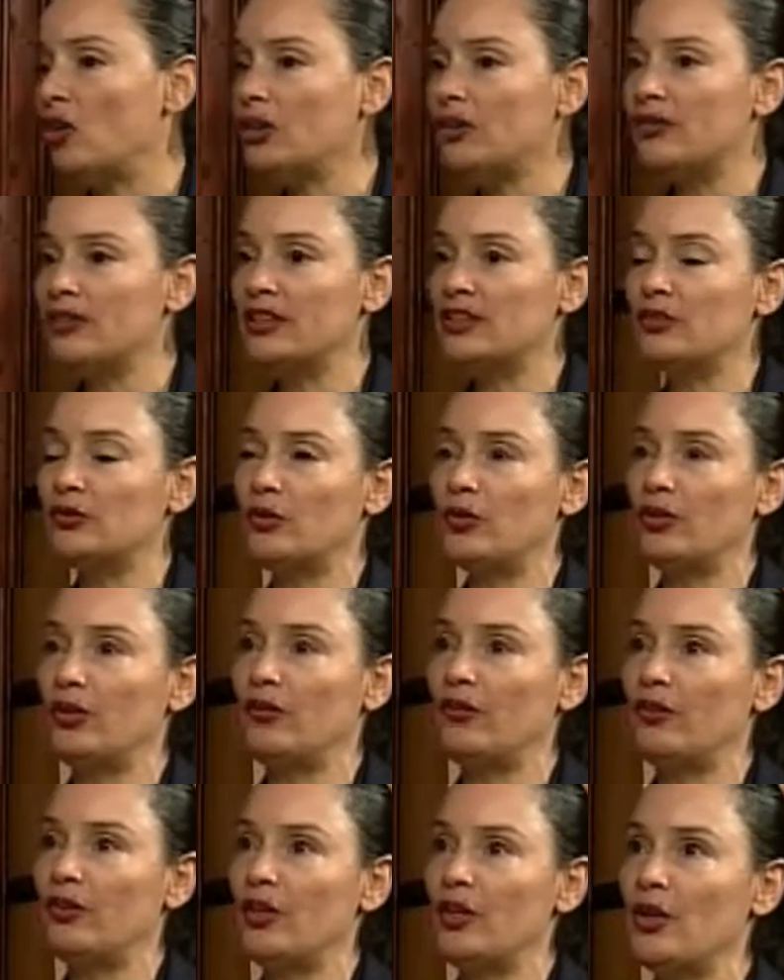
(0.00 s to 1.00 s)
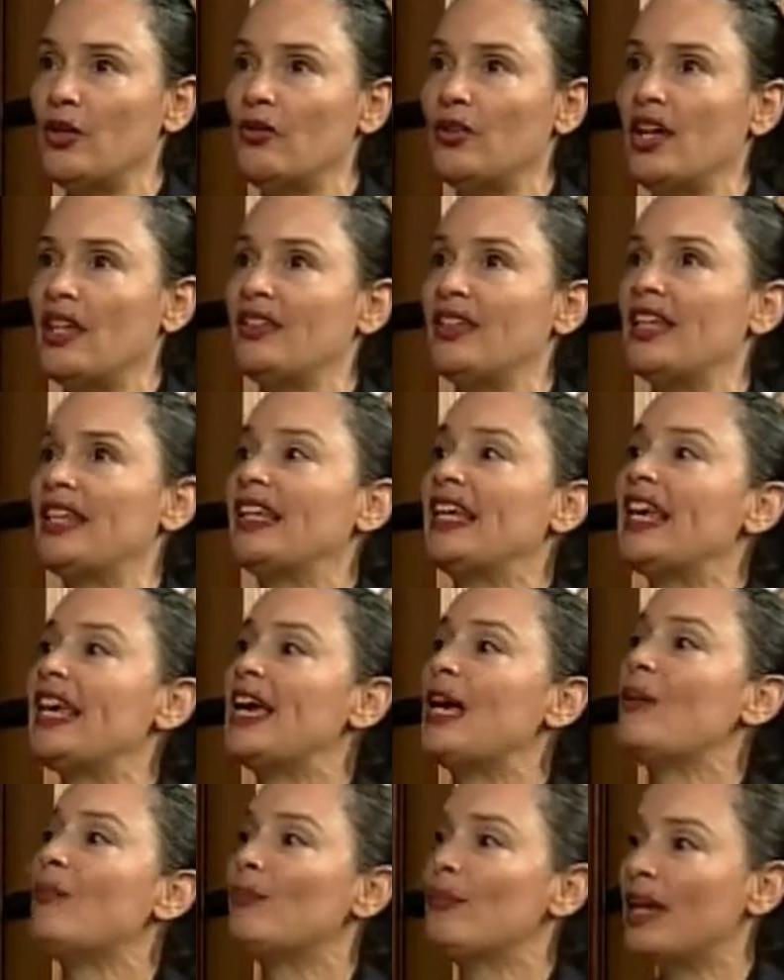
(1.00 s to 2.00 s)
of this for the fear that they
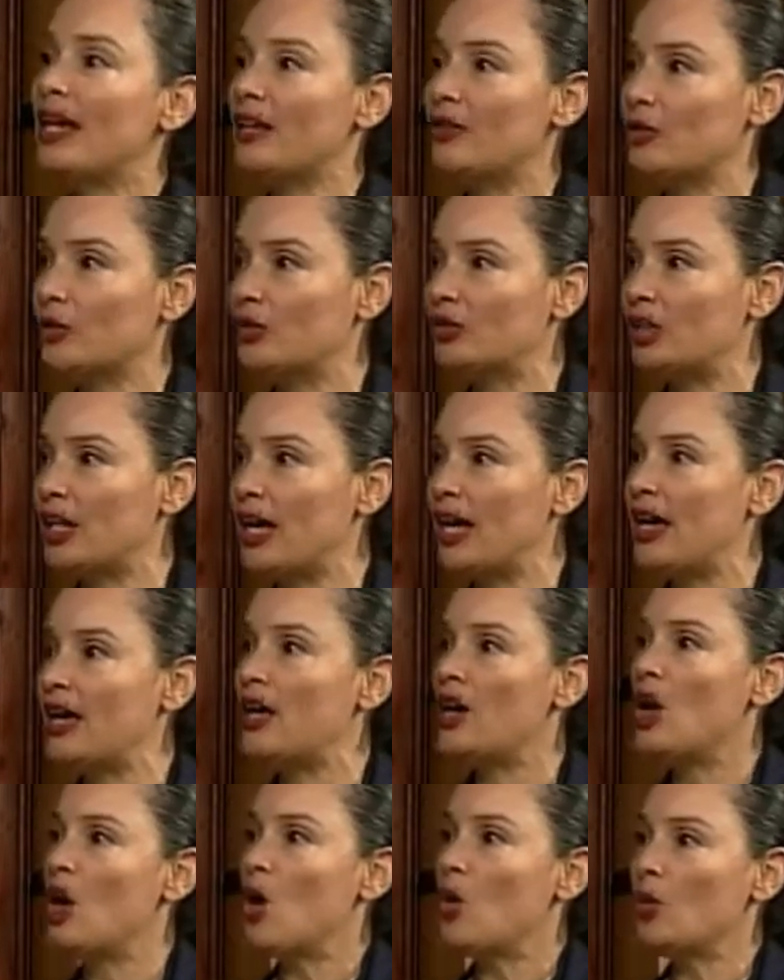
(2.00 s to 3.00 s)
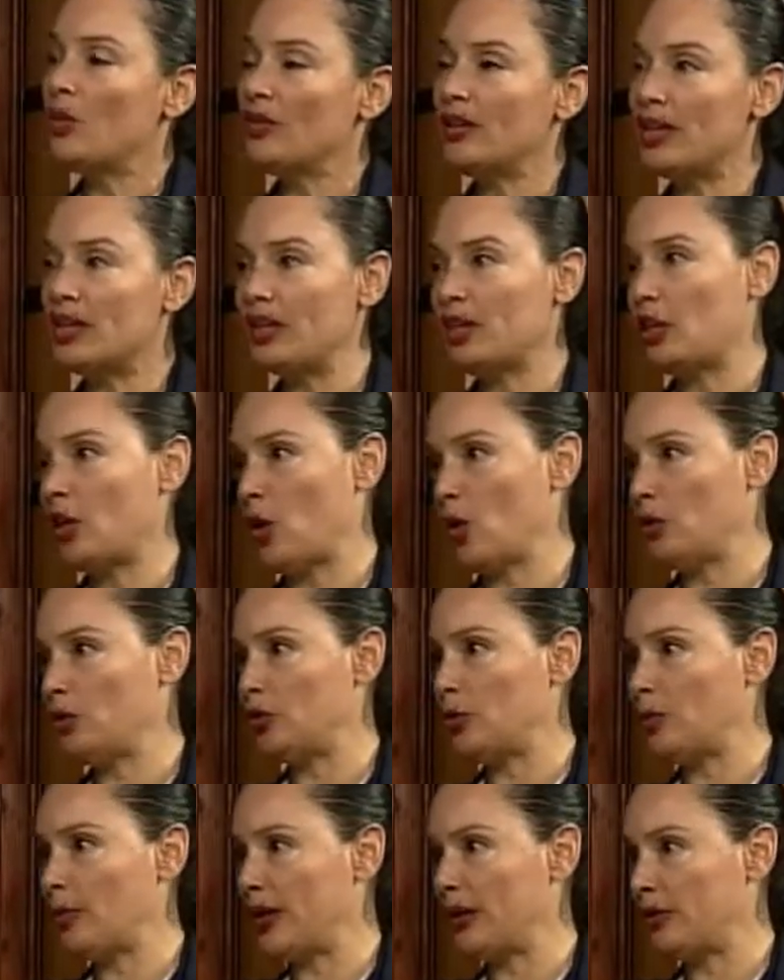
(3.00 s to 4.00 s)
can't pay their debt when they could go into
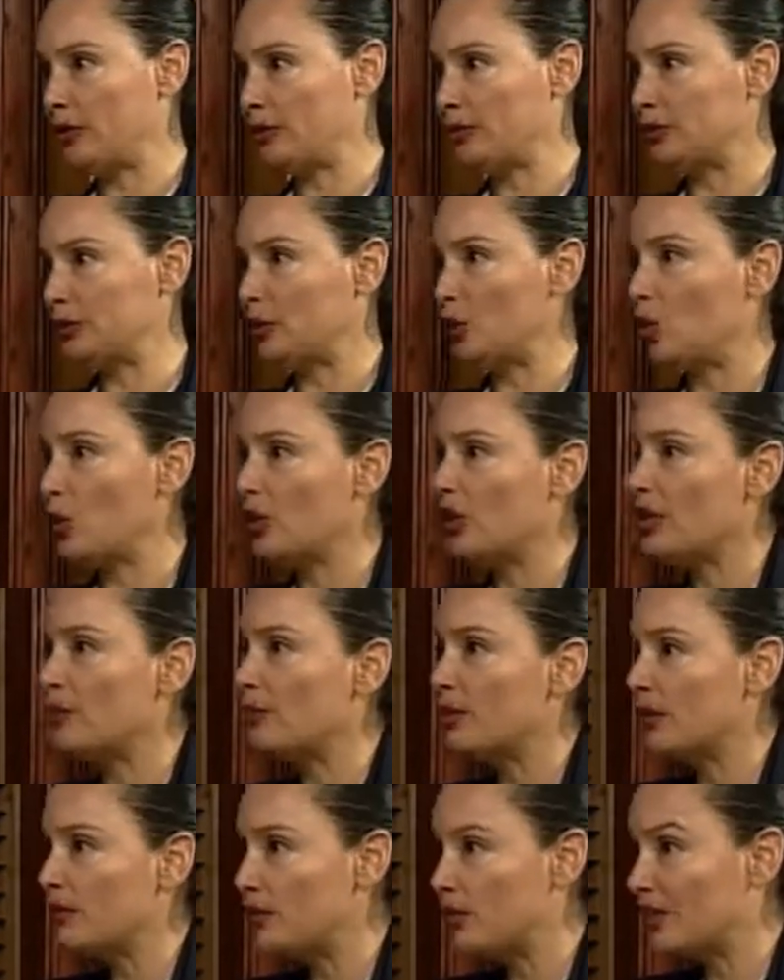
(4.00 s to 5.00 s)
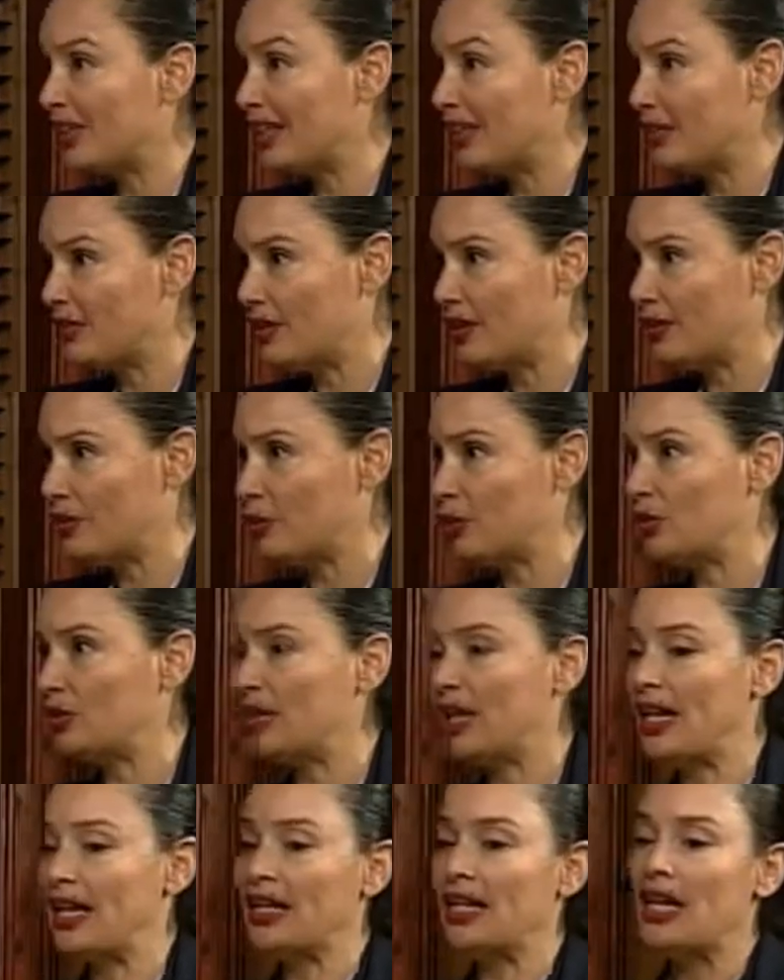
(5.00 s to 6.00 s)
bankruptcy court and be forgiven of their
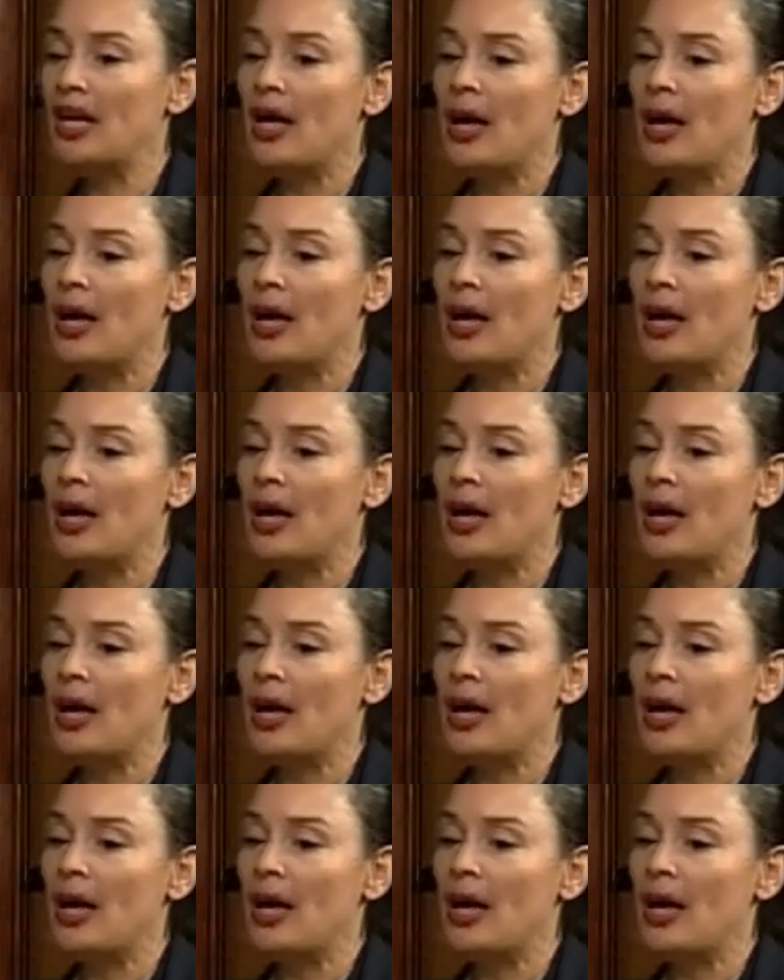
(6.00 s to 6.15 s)
debt.